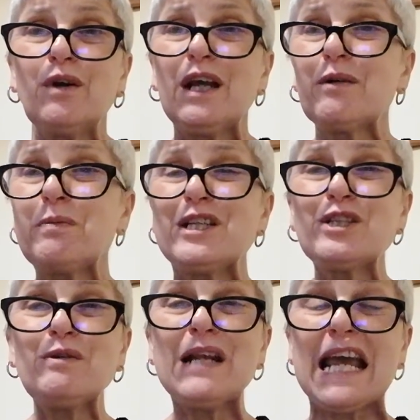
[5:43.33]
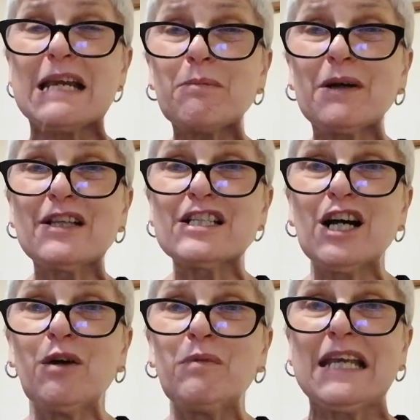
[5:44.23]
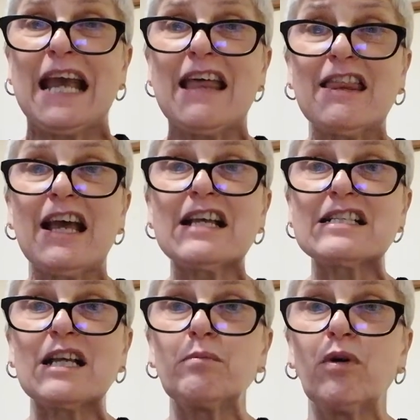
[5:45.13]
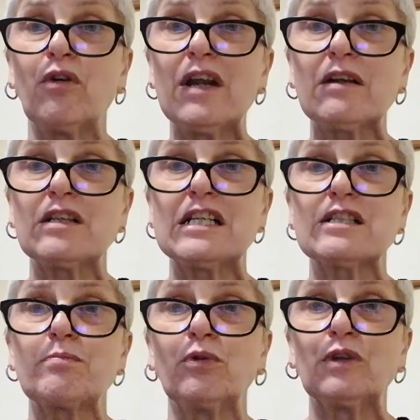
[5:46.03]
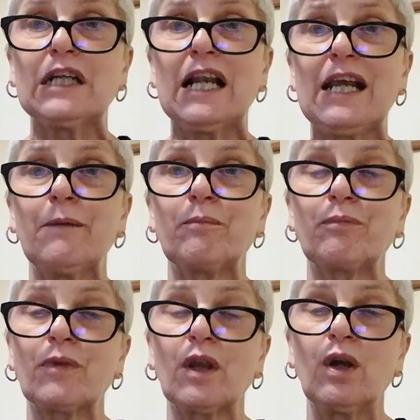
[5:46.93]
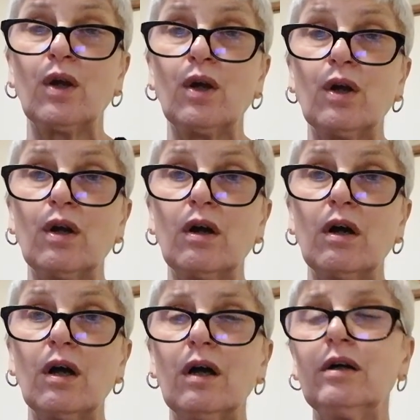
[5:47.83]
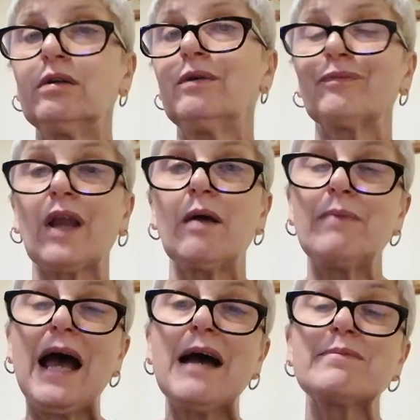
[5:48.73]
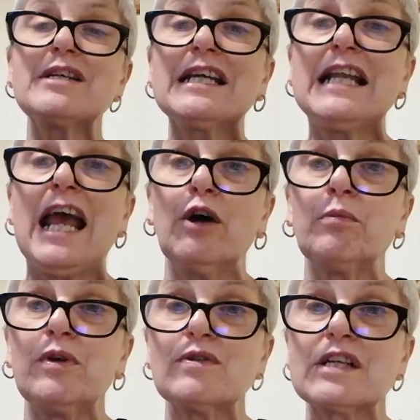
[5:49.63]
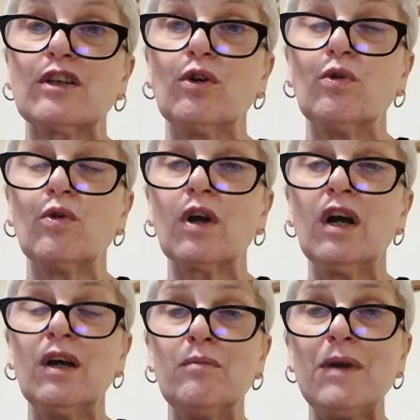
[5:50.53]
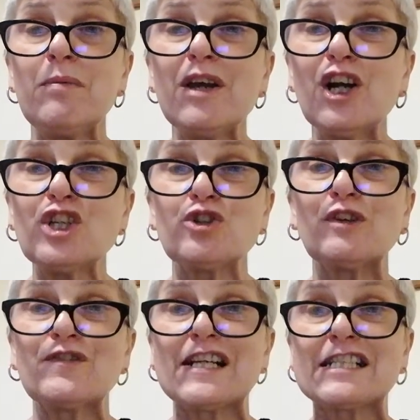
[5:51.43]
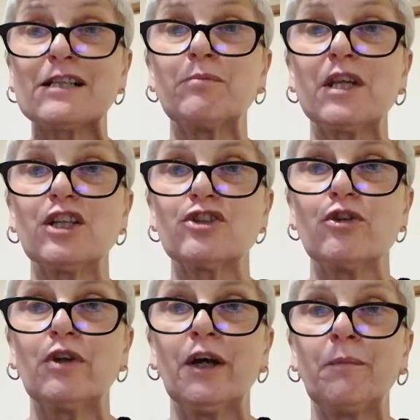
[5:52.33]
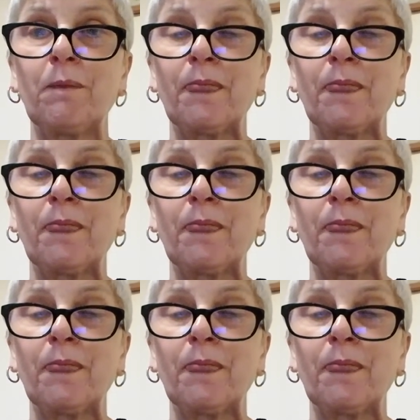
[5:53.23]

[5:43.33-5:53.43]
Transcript: "It'll be too late by the time we get there," said Porrig despondently. "Oh, perhaps I can help you," said the hawk. "Maybe I should have said something sooner.